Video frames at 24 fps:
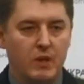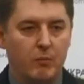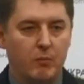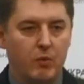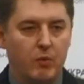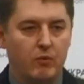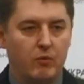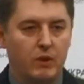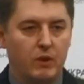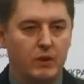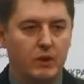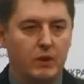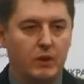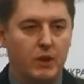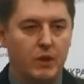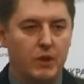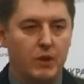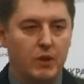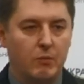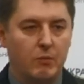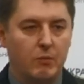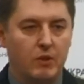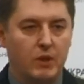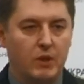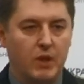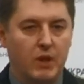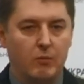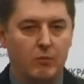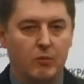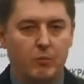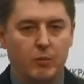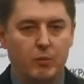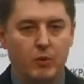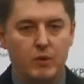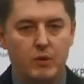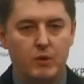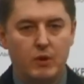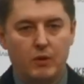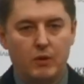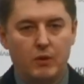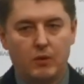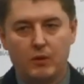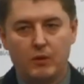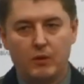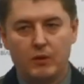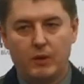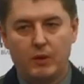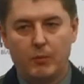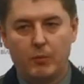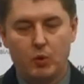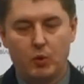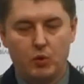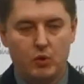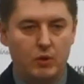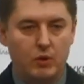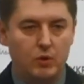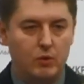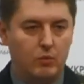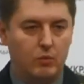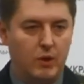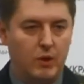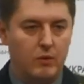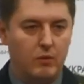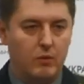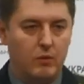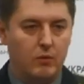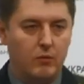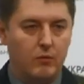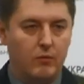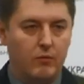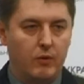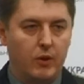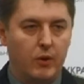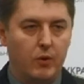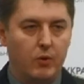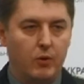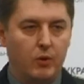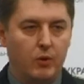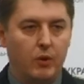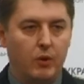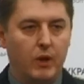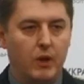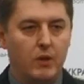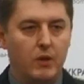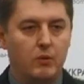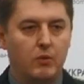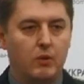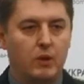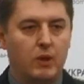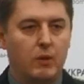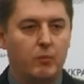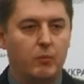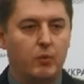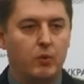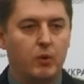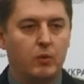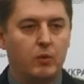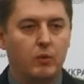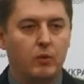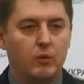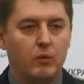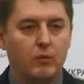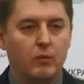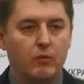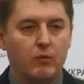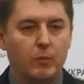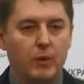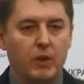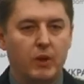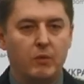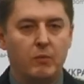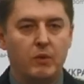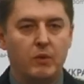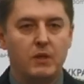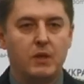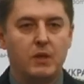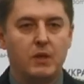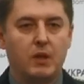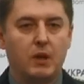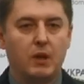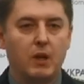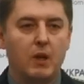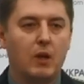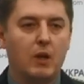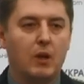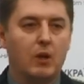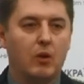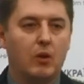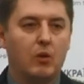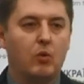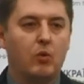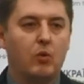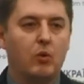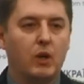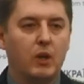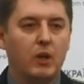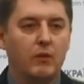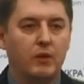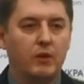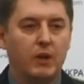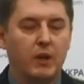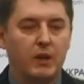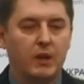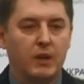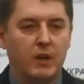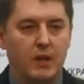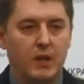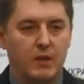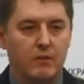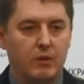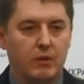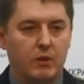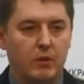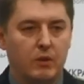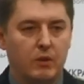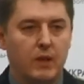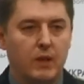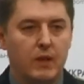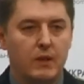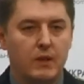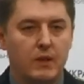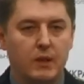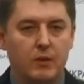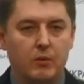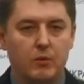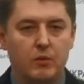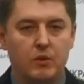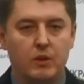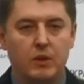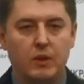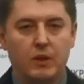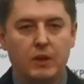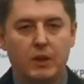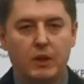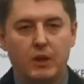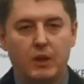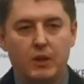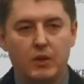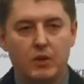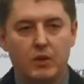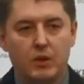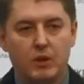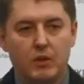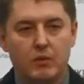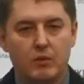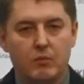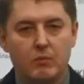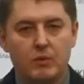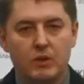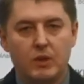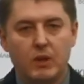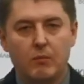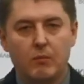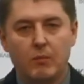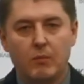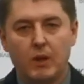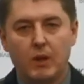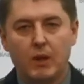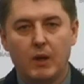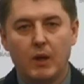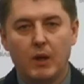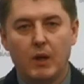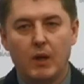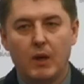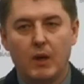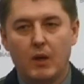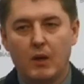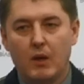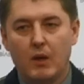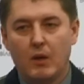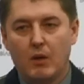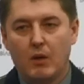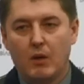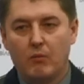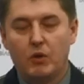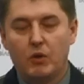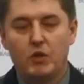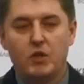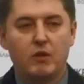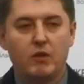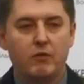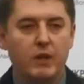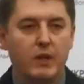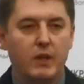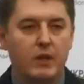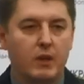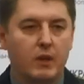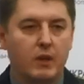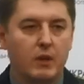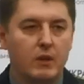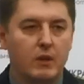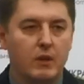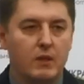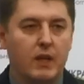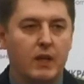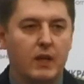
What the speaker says: every day there's some tense situations, provocations in the airport territory and also in Svetlodarska Bulge.